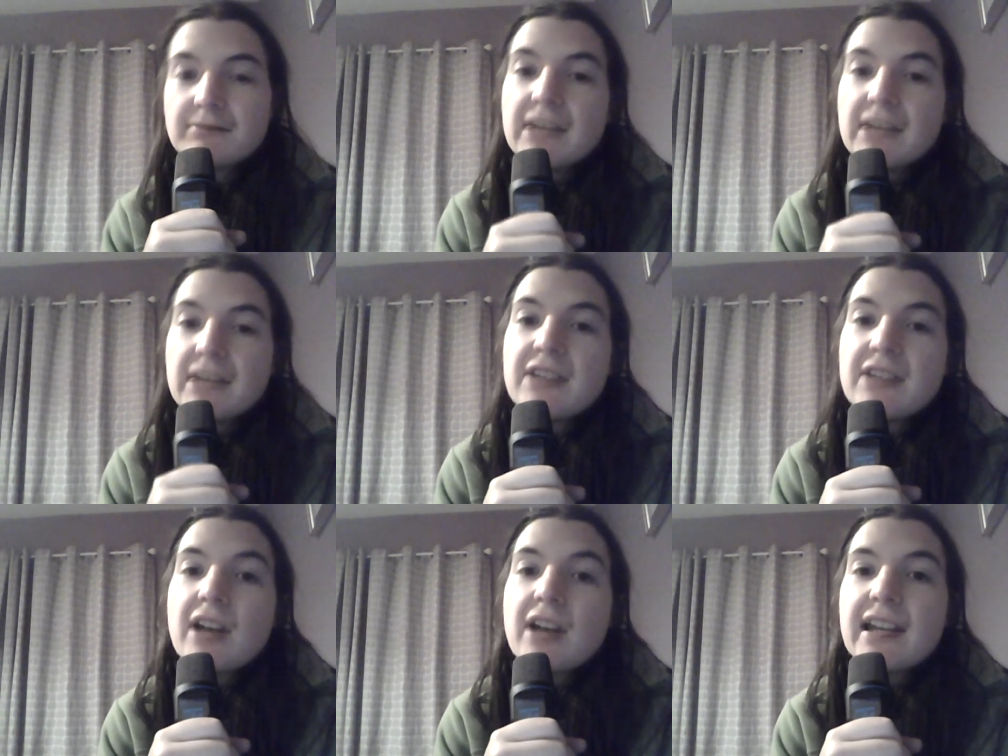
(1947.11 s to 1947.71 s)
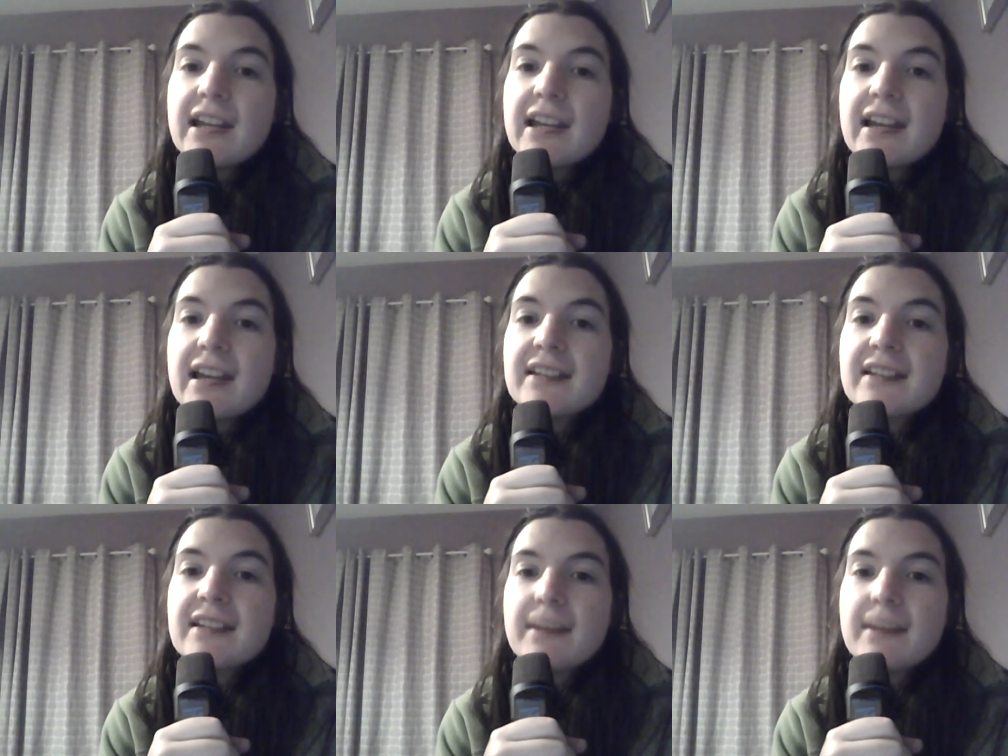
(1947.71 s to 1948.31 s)
And you gotta
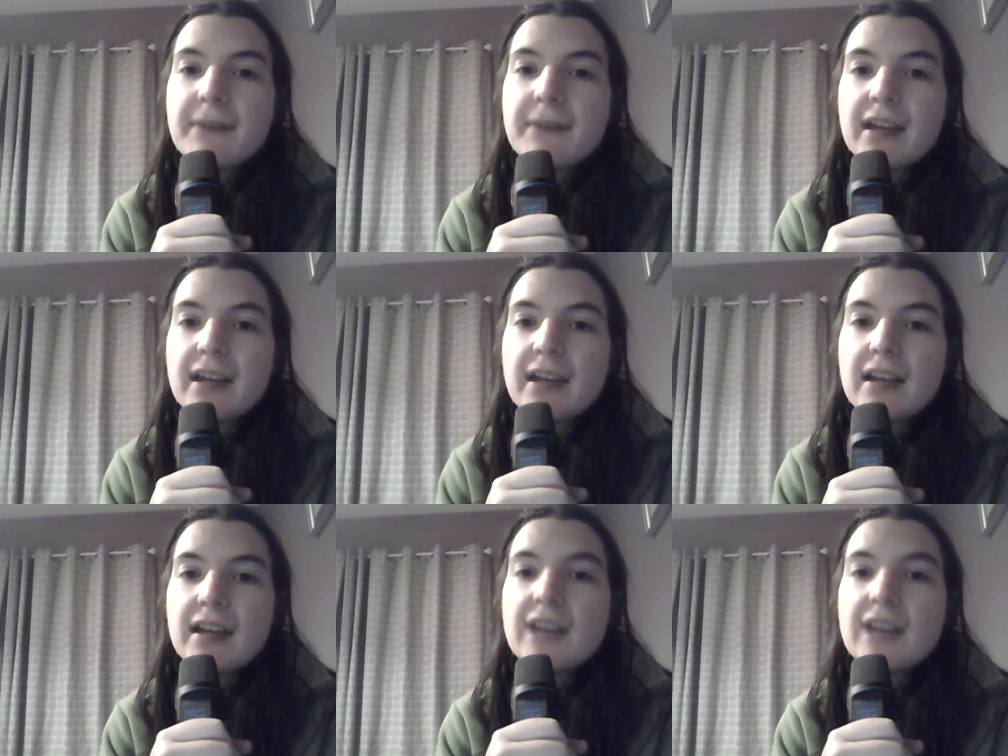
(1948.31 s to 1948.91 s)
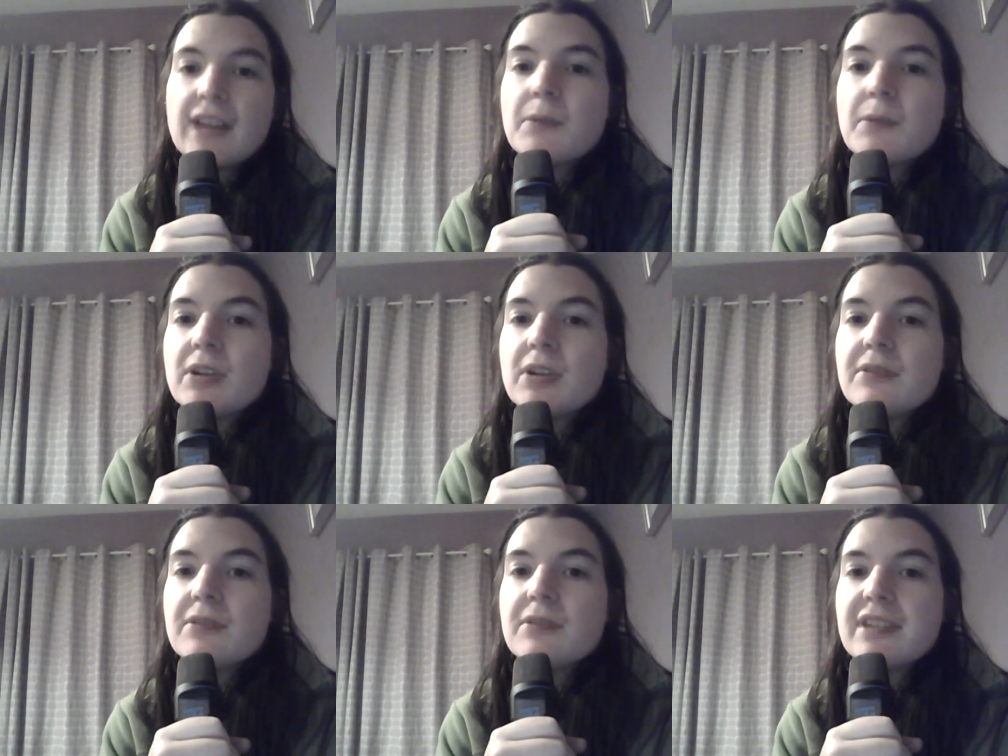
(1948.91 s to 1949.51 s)
accept that. And the more
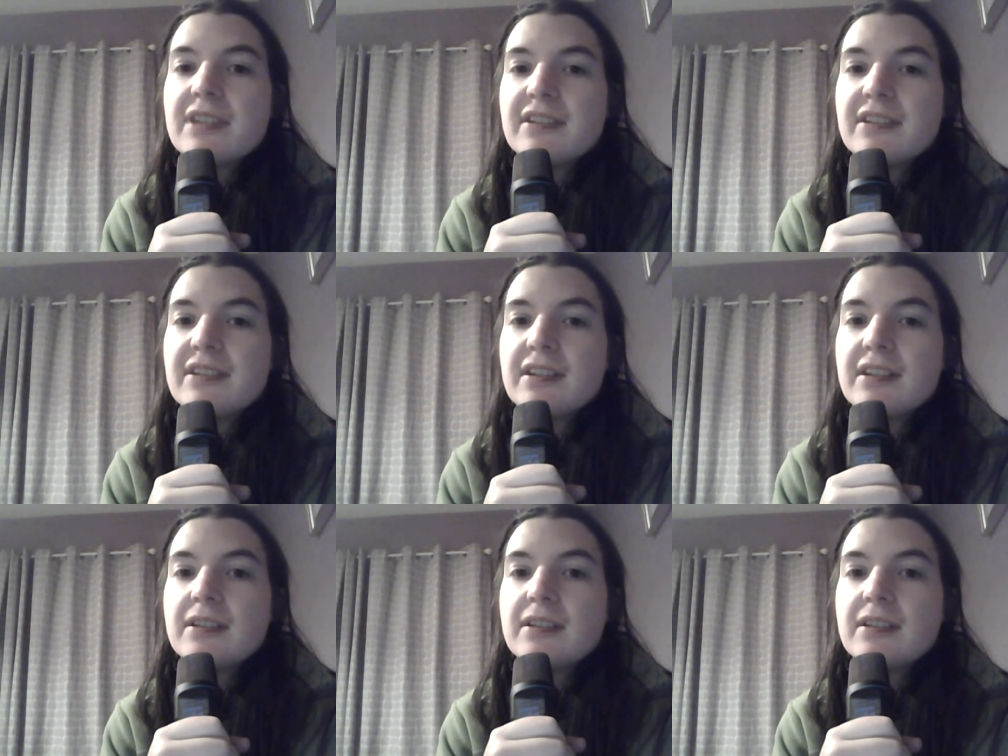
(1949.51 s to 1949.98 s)
you resist it,